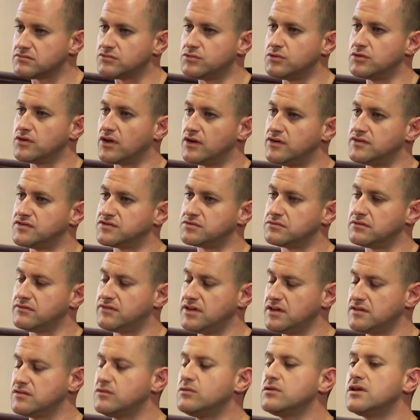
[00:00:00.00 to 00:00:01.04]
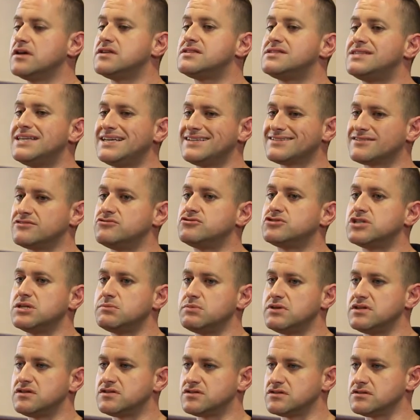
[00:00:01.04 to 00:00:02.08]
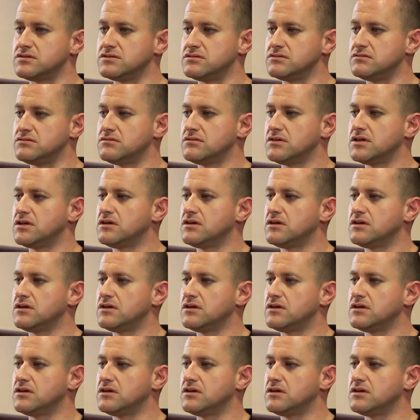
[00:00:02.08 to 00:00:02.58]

All those sort of things. All those things contribute to,